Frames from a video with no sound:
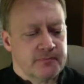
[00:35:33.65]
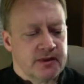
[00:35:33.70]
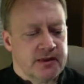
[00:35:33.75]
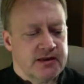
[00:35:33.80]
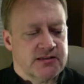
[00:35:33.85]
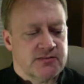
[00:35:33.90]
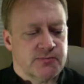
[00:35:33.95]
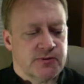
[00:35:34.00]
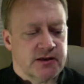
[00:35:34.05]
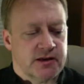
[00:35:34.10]

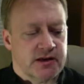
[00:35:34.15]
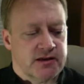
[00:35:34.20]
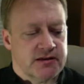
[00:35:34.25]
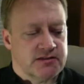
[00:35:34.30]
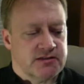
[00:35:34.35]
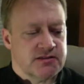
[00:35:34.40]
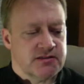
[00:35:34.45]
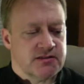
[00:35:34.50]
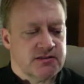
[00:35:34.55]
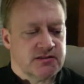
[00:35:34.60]
is
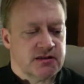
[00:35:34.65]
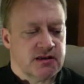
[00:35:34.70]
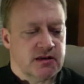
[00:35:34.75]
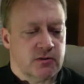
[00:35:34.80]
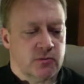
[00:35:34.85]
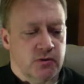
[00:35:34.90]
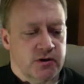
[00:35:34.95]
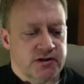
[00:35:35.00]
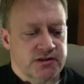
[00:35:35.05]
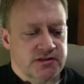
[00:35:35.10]
because
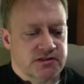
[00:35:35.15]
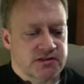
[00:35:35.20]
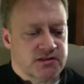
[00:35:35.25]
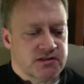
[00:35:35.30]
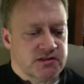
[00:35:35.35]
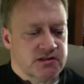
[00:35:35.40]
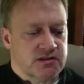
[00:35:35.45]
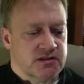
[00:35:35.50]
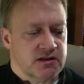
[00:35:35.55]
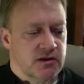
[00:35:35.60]

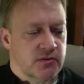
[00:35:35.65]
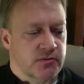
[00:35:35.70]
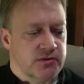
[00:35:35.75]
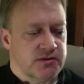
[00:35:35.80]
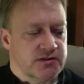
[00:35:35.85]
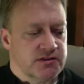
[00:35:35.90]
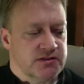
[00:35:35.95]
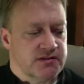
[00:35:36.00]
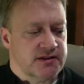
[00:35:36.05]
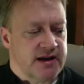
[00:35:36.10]
it
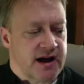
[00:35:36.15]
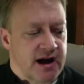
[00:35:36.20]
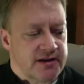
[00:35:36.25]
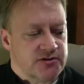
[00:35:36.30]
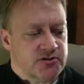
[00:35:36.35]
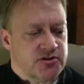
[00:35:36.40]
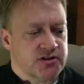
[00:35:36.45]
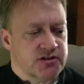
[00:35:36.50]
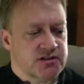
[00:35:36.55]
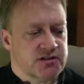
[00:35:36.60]
was not
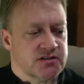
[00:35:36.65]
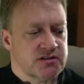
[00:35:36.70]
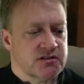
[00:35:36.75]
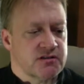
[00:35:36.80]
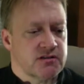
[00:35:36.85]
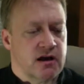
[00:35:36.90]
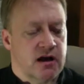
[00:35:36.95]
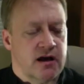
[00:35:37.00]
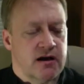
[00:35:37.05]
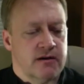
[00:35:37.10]

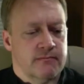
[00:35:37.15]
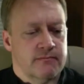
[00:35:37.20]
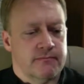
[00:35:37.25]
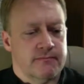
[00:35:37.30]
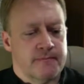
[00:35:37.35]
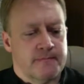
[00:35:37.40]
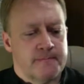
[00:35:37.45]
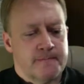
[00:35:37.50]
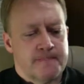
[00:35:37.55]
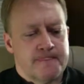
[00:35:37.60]
just
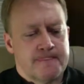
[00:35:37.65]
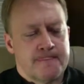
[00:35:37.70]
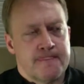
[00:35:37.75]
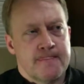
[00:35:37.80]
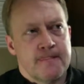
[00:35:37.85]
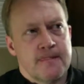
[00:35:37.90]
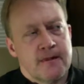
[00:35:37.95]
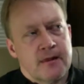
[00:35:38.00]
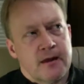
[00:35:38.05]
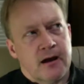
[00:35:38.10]

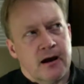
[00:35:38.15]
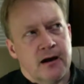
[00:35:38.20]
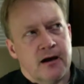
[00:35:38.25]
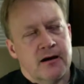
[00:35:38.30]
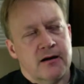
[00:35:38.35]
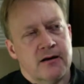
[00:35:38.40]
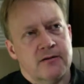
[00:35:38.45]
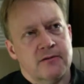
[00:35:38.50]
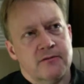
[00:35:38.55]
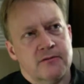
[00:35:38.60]

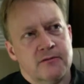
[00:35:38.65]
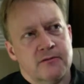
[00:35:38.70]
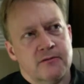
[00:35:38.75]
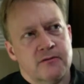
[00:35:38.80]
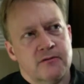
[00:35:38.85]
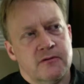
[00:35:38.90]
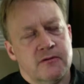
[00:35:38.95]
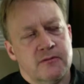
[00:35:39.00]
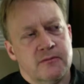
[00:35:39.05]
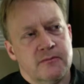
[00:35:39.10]
it
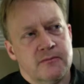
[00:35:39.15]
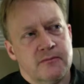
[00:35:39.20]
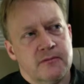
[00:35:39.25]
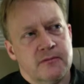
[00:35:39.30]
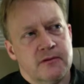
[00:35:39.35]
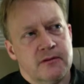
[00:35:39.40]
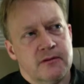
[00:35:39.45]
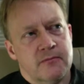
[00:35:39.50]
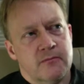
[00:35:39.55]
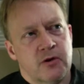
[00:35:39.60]

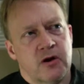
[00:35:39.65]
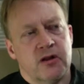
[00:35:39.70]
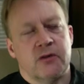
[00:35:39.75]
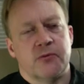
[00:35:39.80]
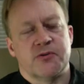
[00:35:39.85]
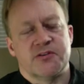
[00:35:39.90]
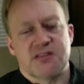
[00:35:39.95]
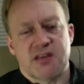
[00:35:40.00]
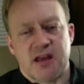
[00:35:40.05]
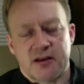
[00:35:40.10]

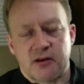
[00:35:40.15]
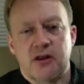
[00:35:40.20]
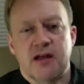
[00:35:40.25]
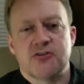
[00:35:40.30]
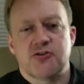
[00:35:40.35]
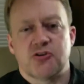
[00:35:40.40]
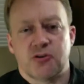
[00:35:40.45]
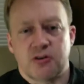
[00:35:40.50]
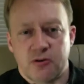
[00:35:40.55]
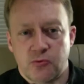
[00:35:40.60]
was
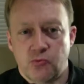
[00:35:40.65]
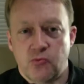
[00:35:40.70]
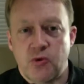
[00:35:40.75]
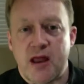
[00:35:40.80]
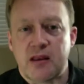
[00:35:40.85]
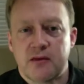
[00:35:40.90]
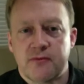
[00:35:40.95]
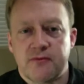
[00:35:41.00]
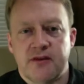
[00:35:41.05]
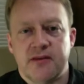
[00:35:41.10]
psychologically
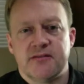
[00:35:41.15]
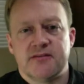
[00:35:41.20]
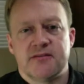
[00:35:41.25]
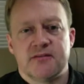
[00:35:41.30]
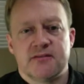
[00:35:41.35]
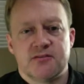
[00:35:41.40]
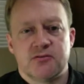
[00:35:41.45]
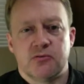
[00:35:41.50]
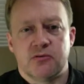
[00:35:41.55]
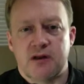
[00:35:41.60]
relevant
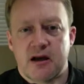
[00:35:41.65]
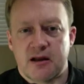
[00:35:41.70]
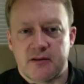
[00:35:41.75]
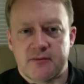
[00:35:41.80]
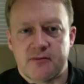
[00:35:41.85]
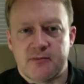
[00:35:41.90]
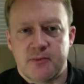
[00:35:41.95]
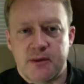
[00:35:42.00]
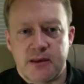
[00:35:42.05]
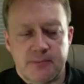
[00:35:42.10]
to a lot of
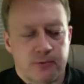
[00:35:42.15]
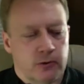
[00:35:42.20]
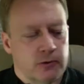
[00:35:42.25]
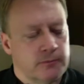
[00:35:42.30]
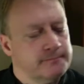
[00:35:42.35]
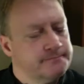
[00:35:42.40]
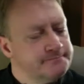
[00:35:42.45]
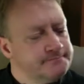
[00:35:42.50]
the people.